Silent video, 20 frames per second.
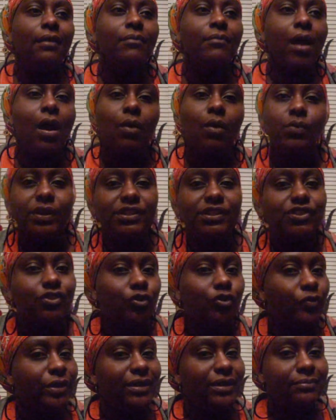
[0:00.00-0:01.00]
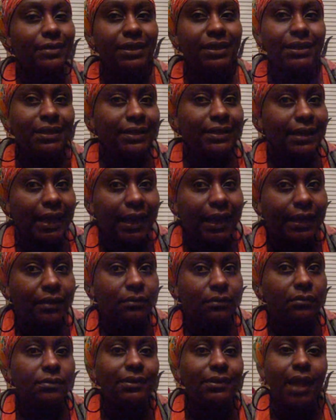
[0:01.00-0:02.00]
always screaming in the night,
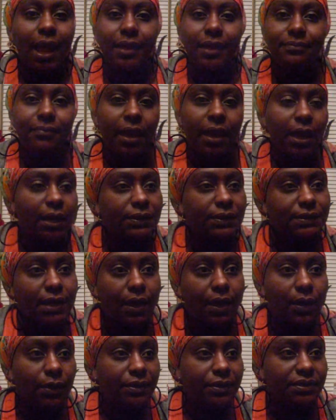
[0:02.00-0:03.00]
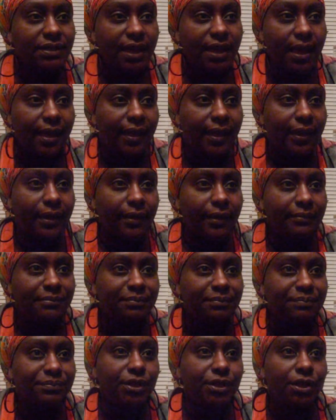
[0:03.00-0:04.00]
nightmares all the time.
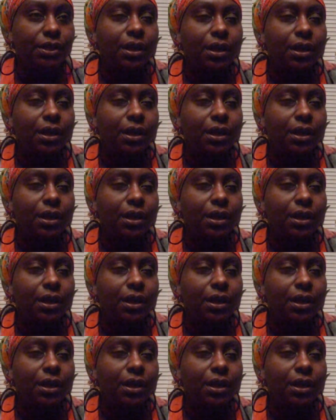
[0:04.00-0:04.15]
You